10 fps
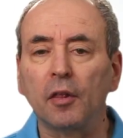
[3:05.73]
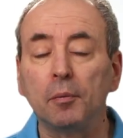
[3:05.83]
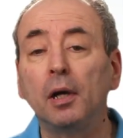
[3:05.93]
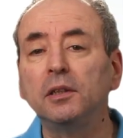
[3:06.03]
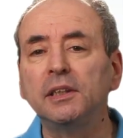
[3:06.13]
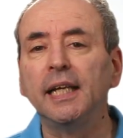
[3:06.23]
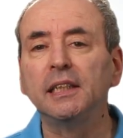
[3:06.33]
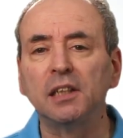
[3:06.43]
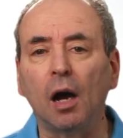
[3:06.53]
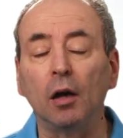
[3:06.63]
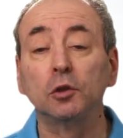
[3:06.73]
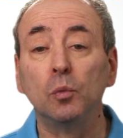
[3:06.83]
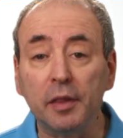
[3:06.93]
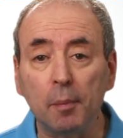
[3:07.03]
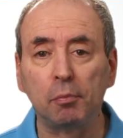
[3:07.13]
The process starts
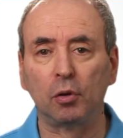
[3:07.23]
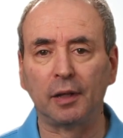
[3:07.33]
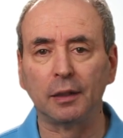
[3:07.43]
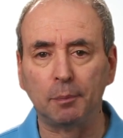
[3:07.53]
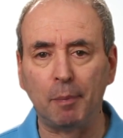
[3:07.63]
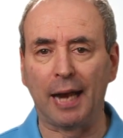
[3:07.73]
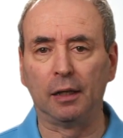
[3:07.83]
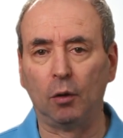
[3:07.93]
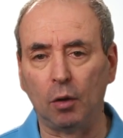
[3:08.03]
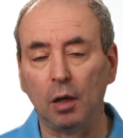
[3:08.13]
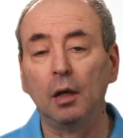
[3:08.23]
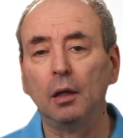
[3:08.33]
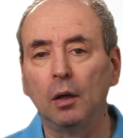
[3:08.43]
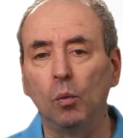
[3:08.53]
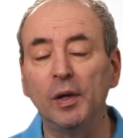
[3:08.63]
with the product backlog,
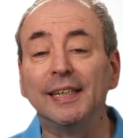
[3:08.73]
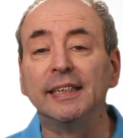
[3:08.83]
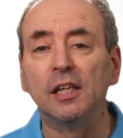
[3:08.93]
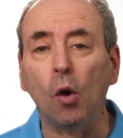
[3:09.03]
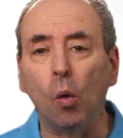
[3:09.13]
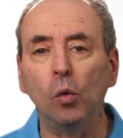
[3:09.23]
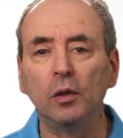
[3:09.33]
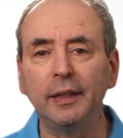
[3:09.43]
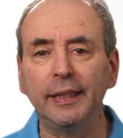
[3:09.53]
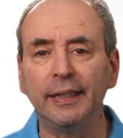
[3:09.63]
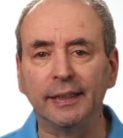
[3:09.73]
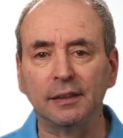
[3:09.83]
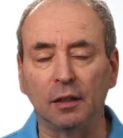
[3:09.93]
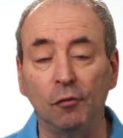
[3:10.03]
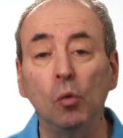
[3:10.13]
which is an orderly
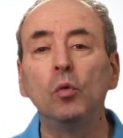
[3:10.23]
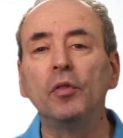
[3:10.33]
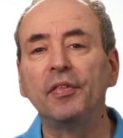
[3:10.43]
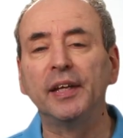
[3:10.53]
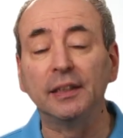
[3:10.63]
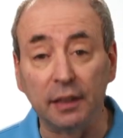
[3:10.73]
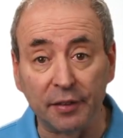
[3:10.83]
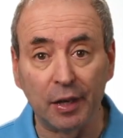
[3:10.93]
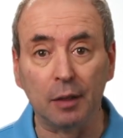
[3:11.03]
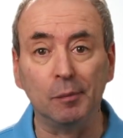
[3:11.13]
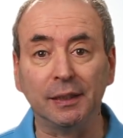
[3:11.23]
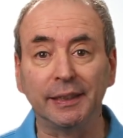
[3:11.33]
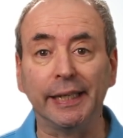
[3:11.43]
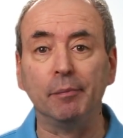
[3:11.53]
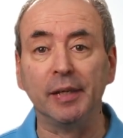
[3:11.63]
list of all the things the development
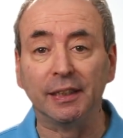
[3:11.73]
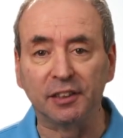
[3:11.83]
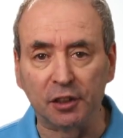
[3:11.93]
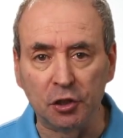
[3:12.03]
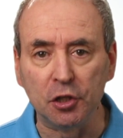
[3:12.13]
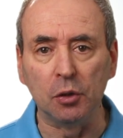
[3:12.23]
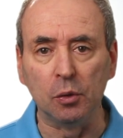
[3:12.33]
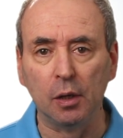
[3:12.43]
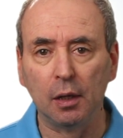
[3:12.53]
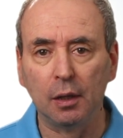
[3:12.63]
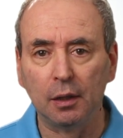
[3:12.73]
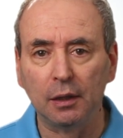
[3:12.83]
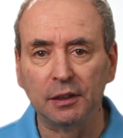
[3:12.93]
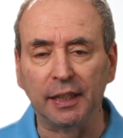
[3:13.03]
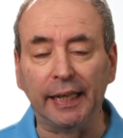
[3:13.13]
team needs to do
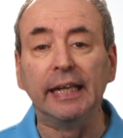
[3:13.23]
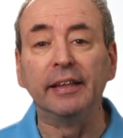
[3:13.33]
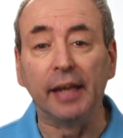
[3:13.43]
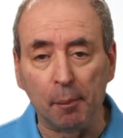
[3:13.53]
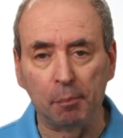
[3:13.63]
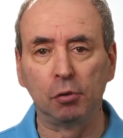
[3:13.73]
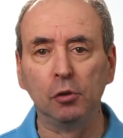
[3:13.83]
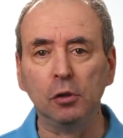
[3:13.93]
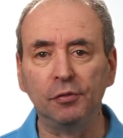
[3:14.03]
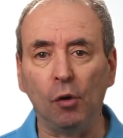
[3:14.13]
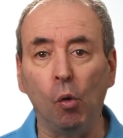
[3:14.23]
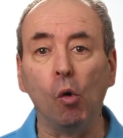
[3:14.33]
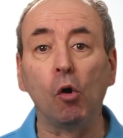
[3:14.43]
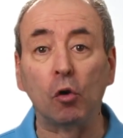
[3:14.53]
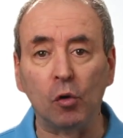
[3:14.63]
to either improve
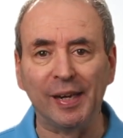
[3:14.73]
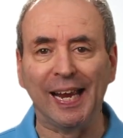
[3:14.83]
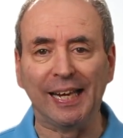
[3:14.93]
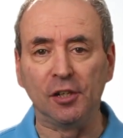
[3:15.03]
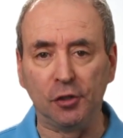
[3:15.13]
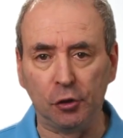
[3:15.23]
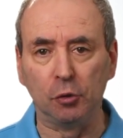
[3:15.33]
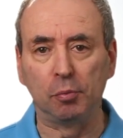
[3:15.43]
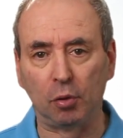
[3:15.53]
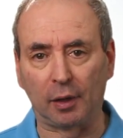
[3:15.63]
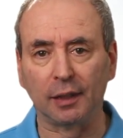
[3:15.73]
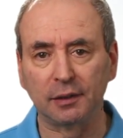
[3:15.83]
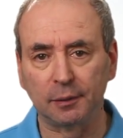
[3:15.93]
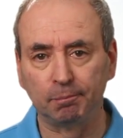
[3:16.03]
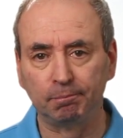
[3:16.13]
or create new
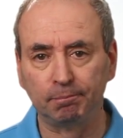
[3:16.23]
products.